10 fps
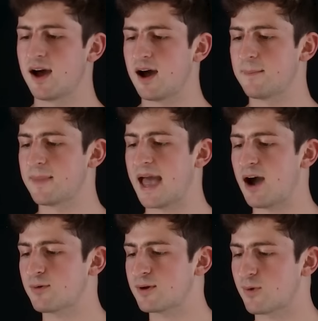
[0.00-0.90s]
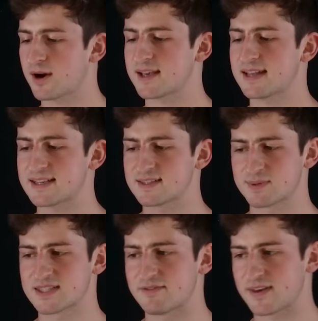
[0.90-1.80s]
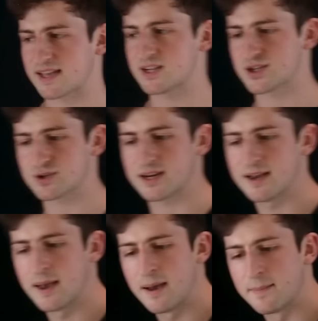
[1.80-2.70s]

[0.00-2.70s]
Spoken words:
how we work in that specific industry,